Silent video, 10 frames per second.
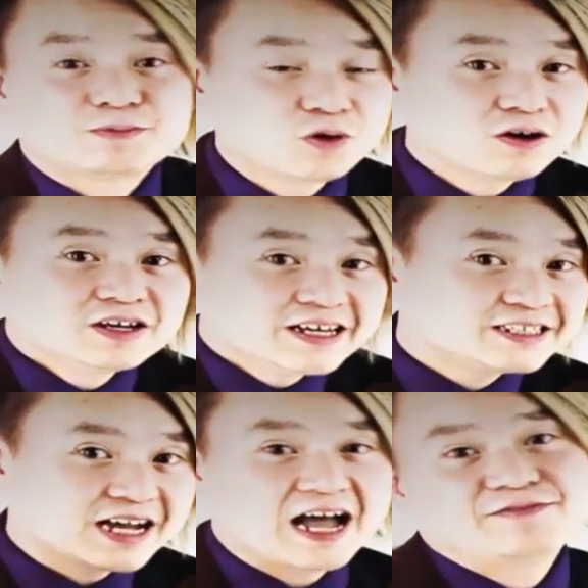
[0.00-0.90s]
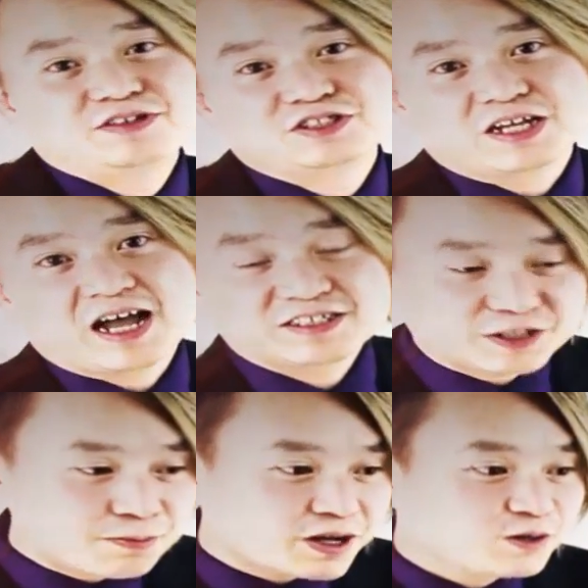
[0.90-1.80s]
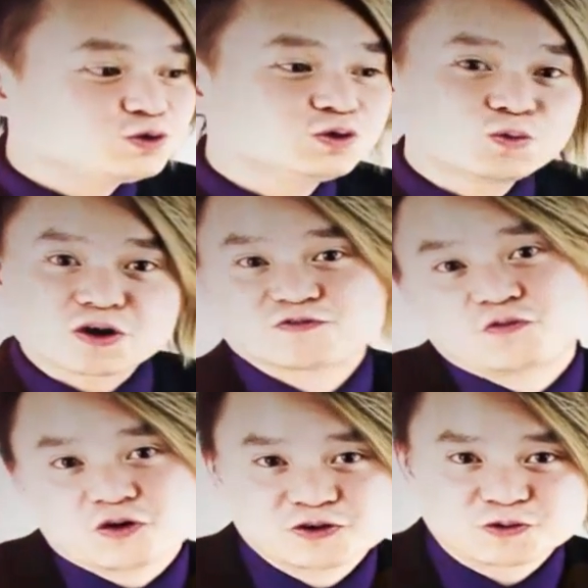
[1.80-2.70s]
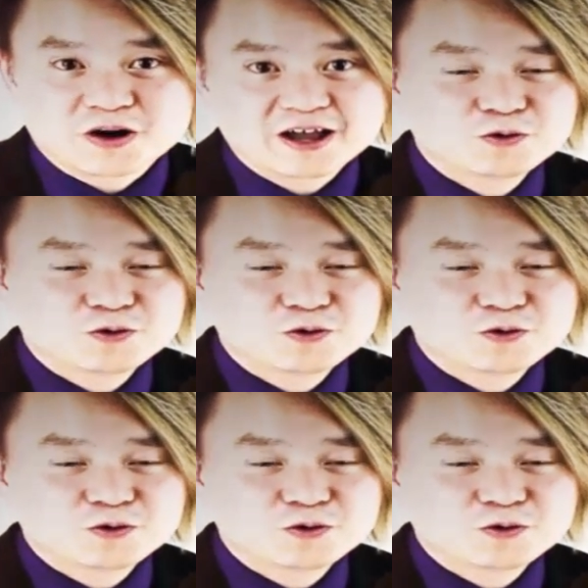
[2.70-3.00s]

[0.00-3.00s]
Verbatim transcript: Well, it's having somebody do the work for you, right?